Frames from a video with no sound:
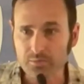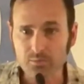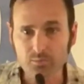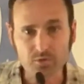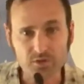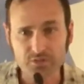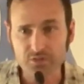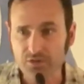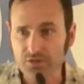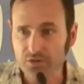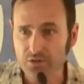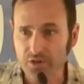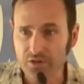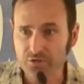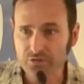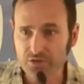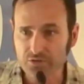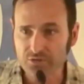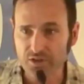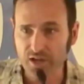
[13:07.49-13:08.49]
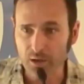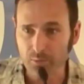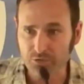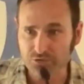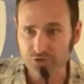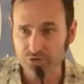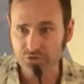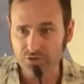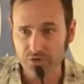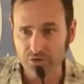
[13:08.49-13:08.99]
Is it delicious and I
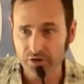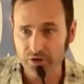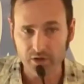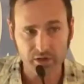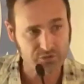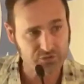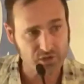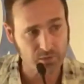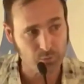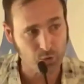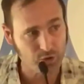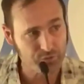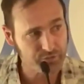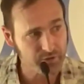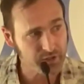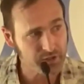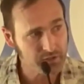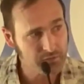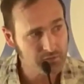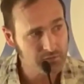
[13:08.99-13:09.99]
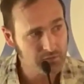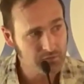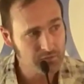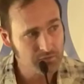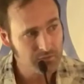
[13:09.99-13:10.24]
was just delirious on morphine?